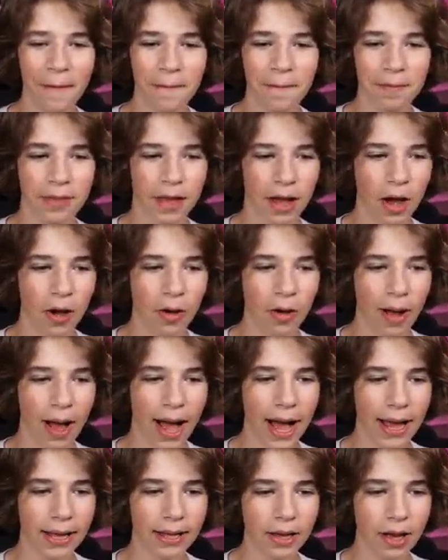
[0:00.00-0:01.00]
Oh,
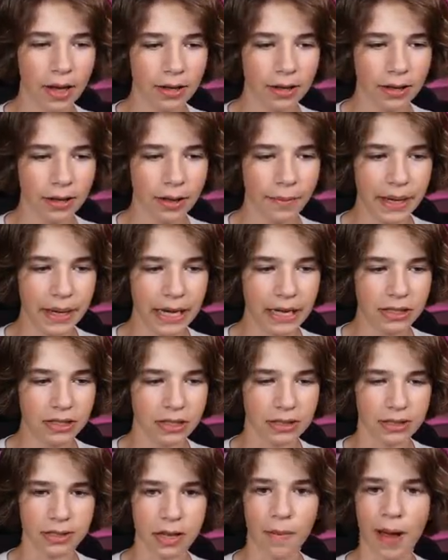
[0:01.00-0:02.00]
I got an elimination
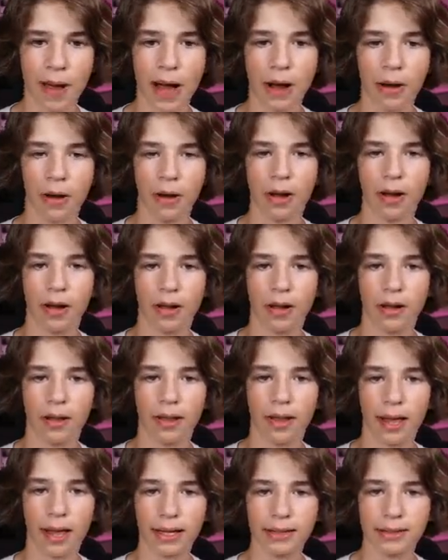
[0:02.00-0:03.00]
somehow.
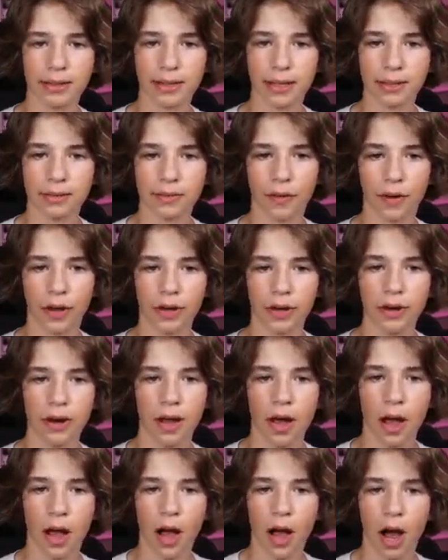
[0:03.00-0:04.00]
That's that's fun.
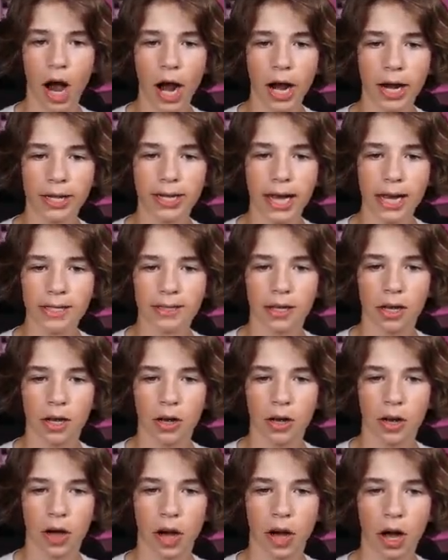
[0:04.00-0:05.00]
All right, guys,
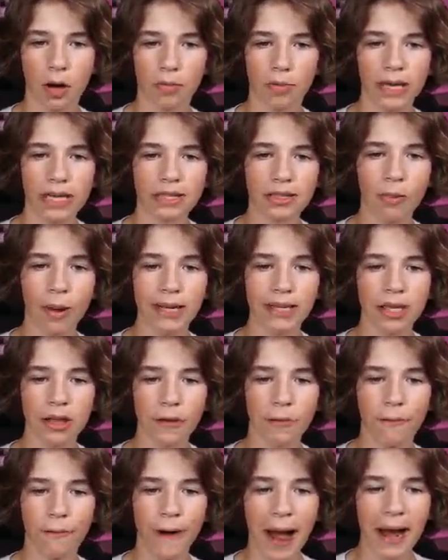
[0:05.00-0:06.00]
uh, we need to wait till the
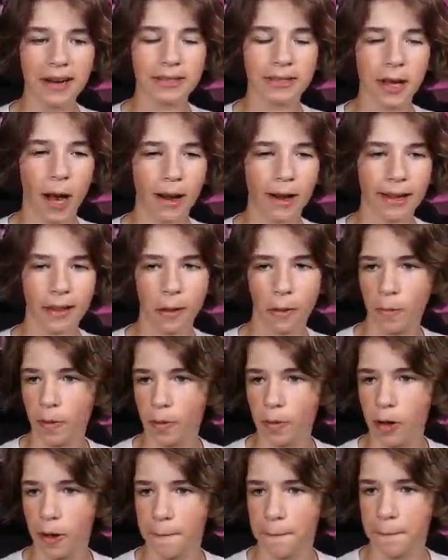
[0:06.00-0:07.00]
fire's gone, and then we
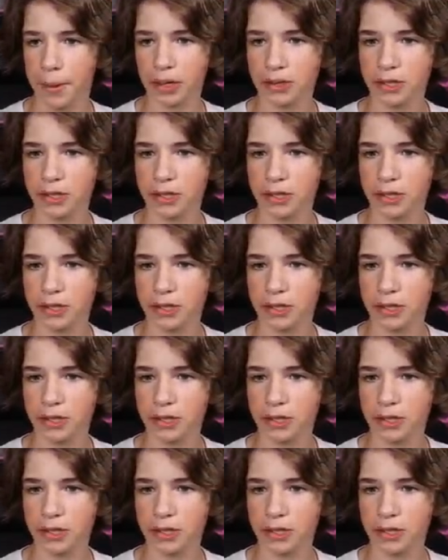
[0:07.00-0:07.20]
will build our